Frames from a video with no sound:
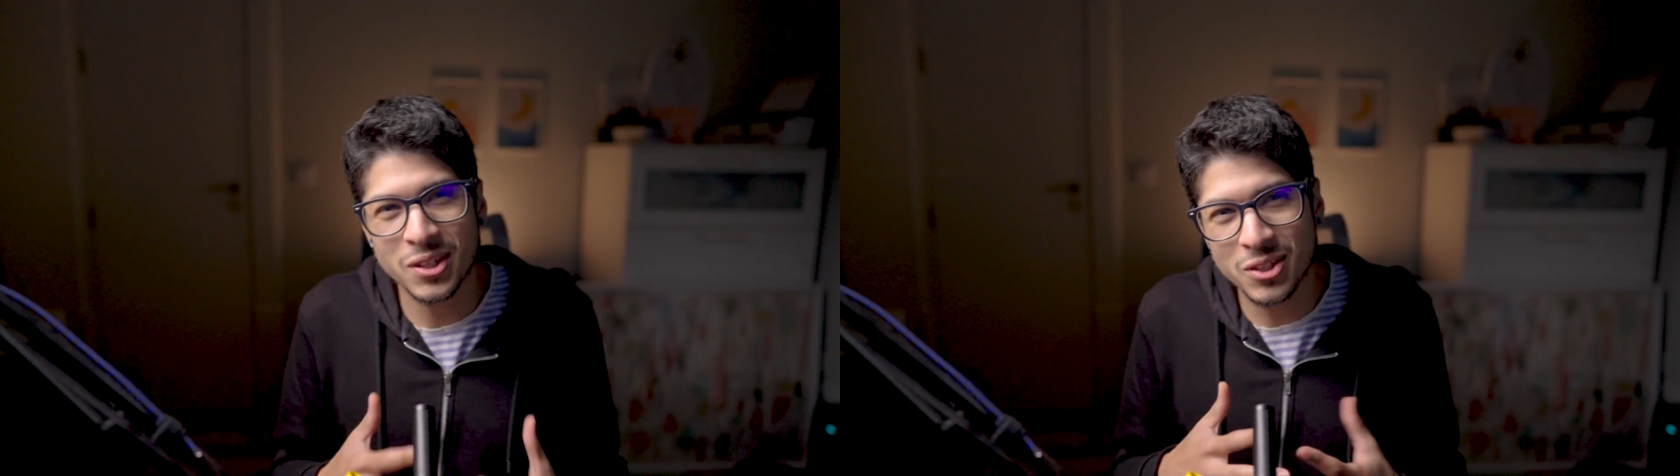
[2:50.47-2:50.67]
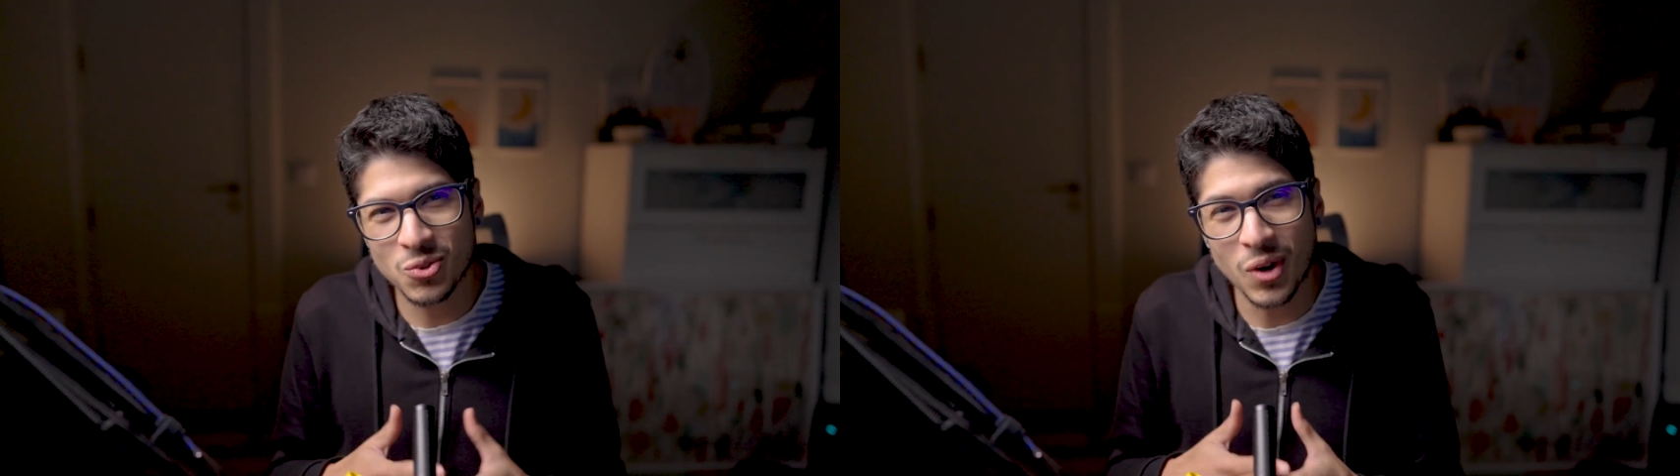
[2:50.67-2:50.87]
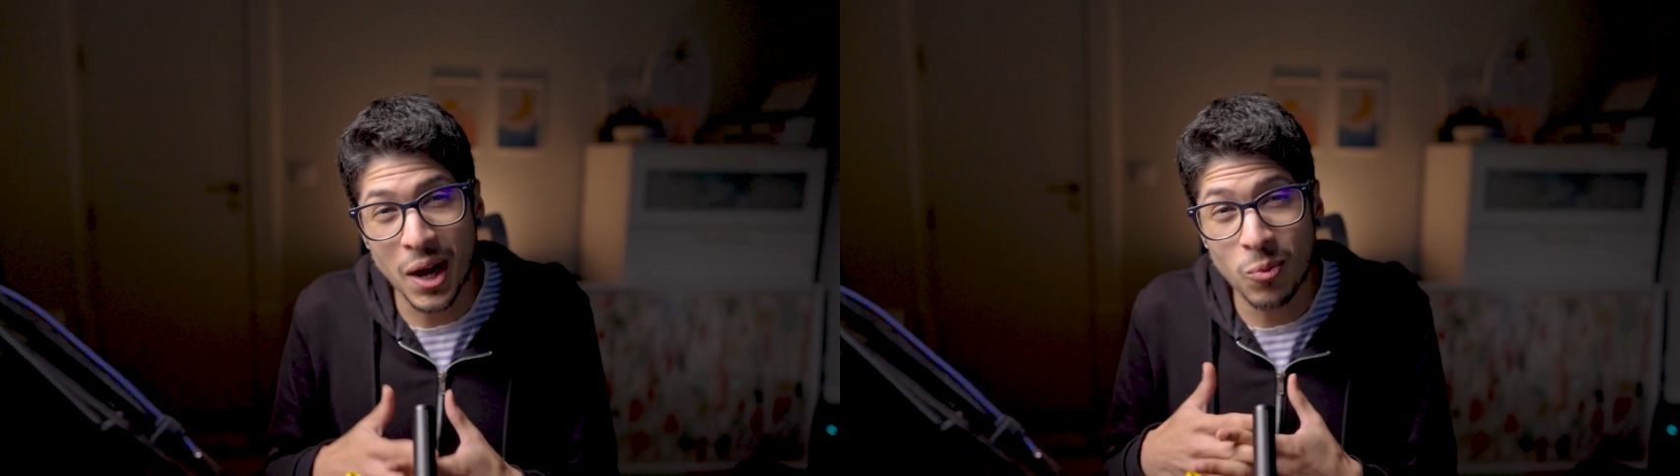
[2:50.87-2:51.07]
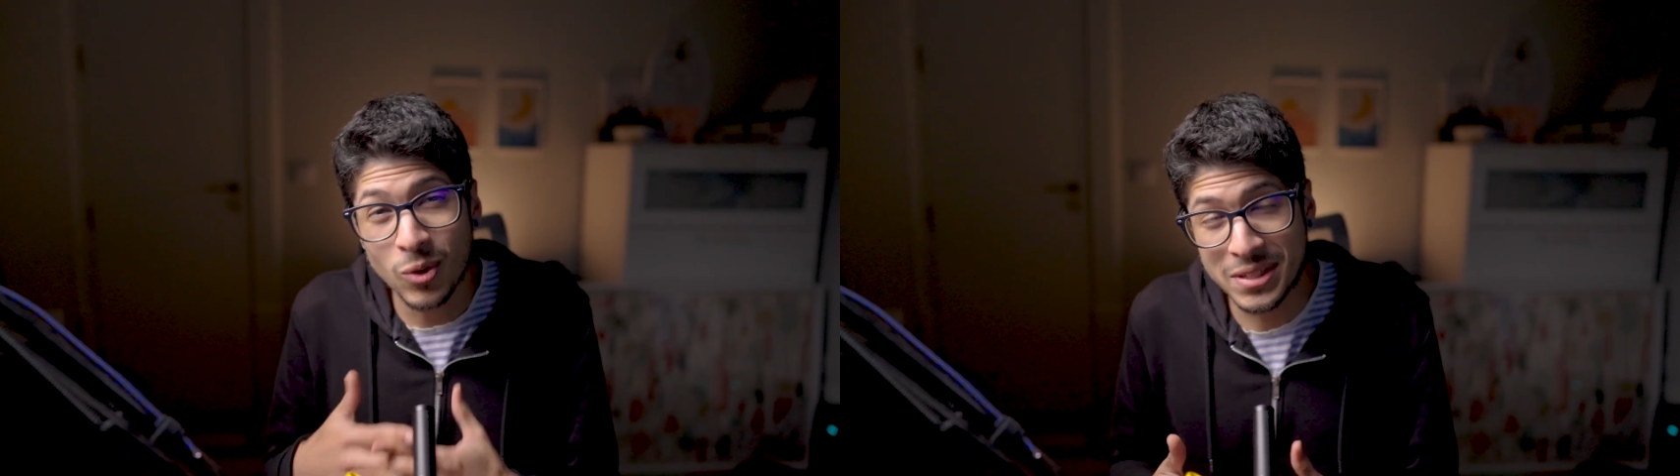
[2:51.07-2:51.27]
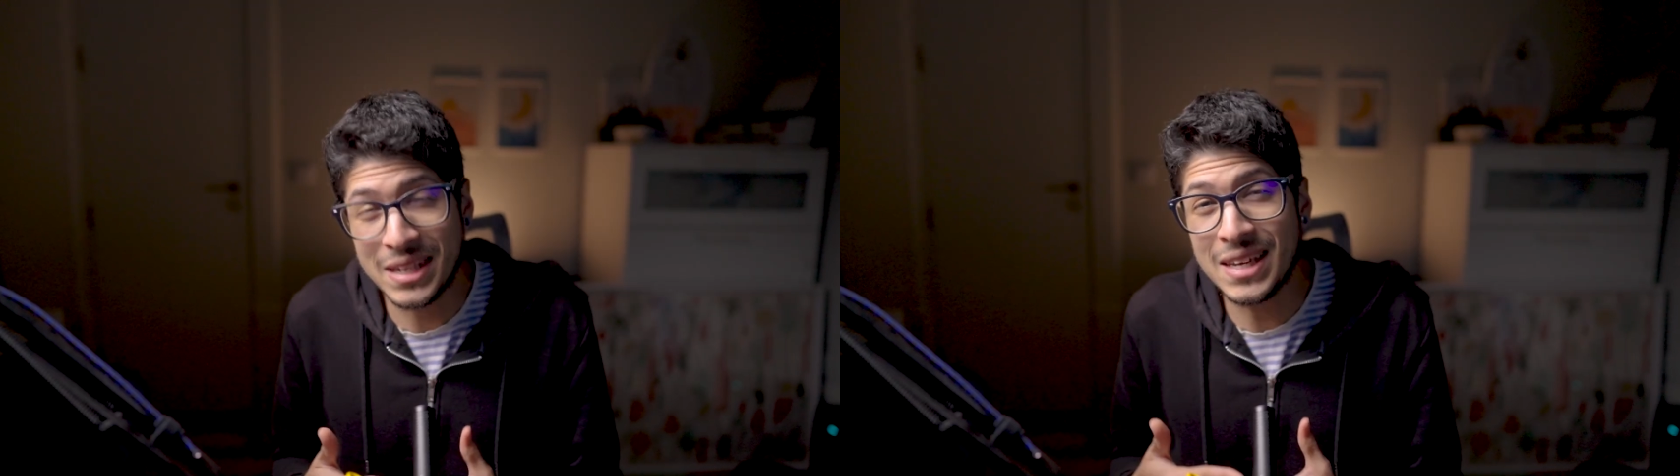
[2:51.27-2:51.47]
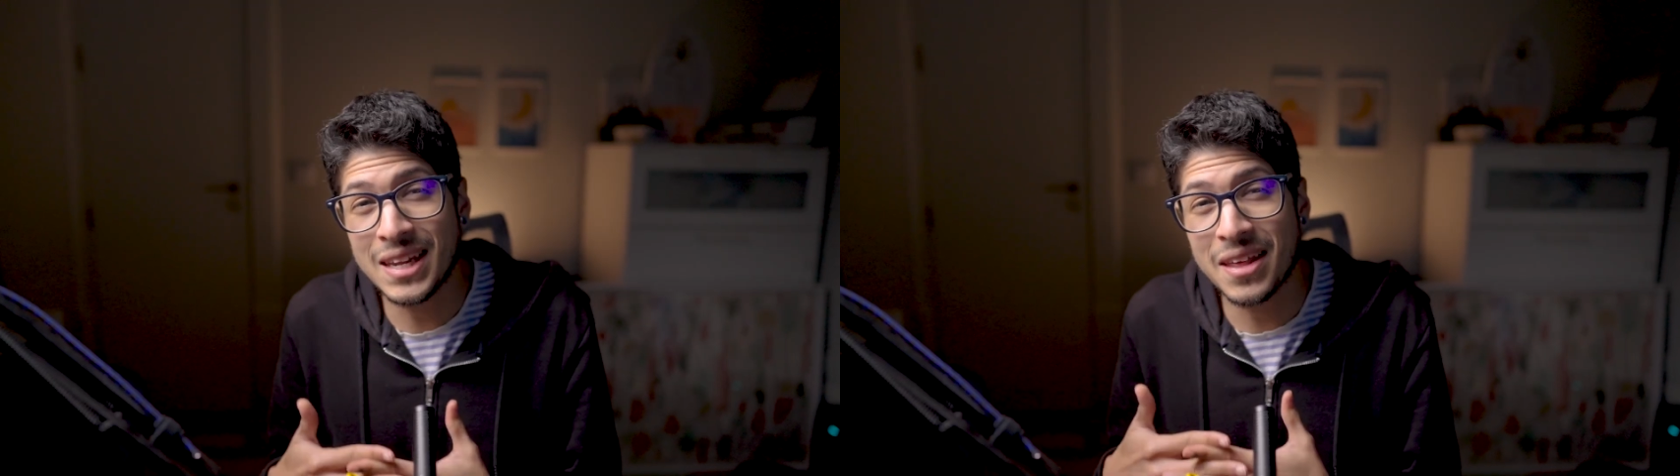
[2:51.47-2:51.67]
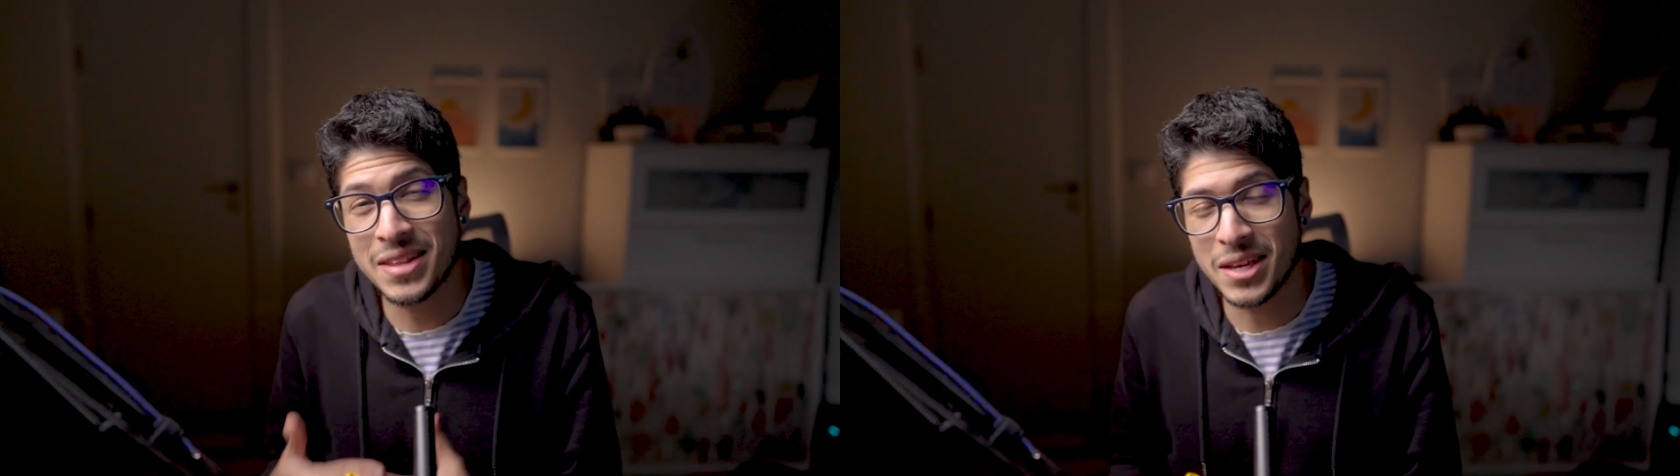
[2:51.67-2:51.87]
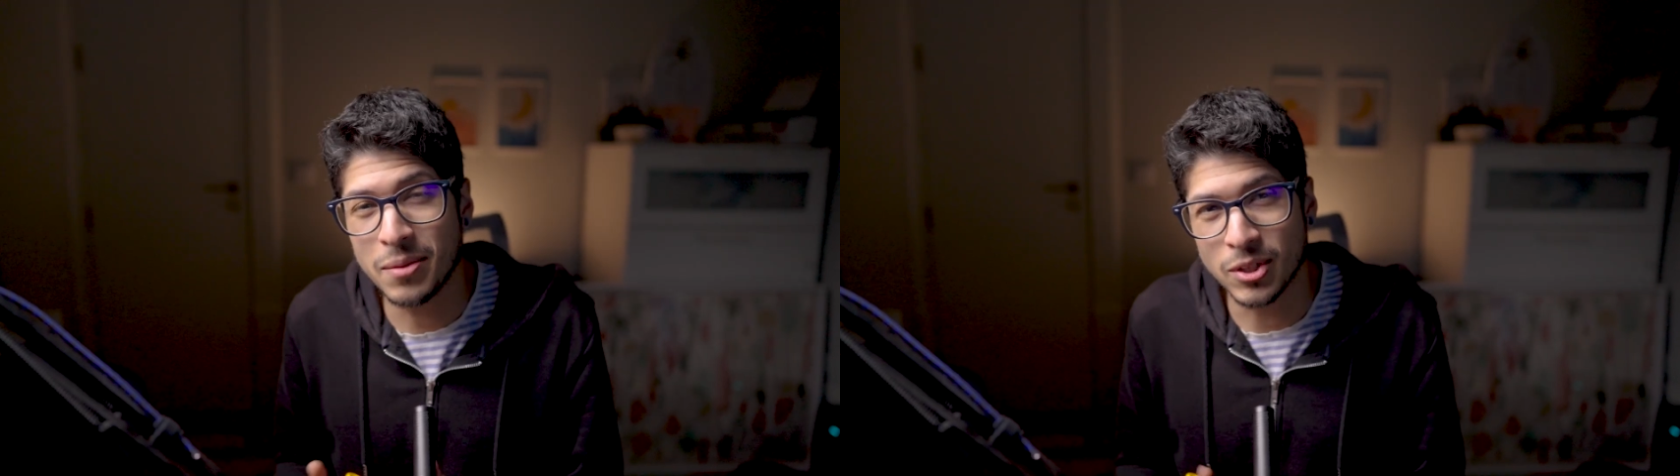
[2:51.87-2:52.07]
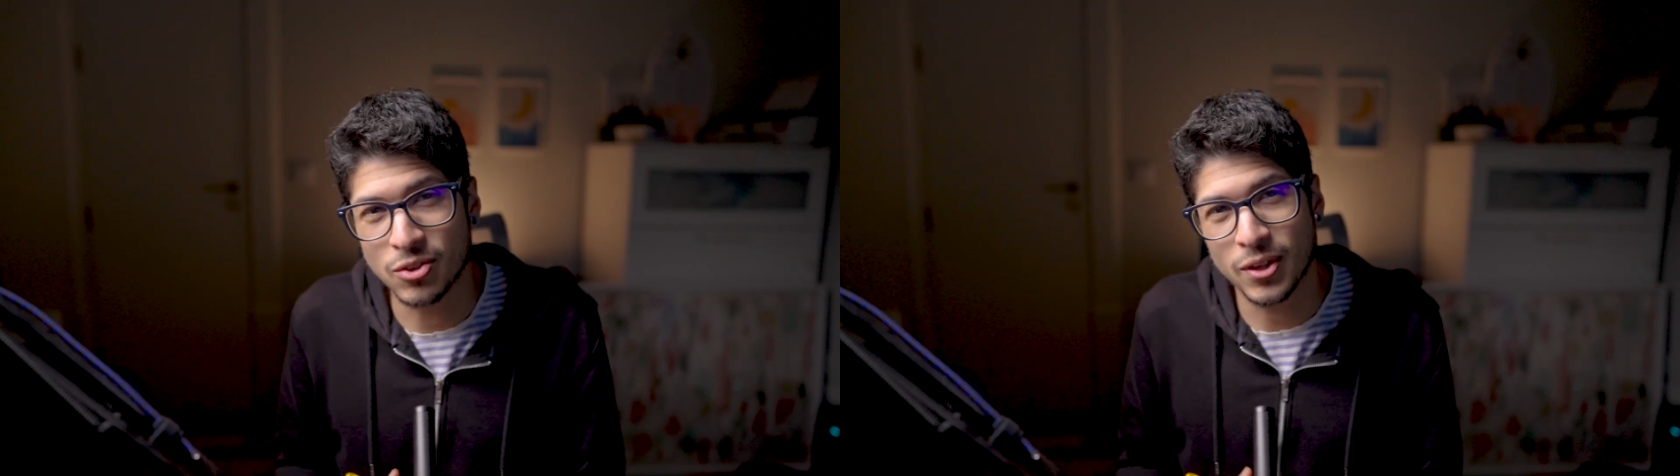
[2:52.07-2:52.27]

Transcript: describe what's in the image,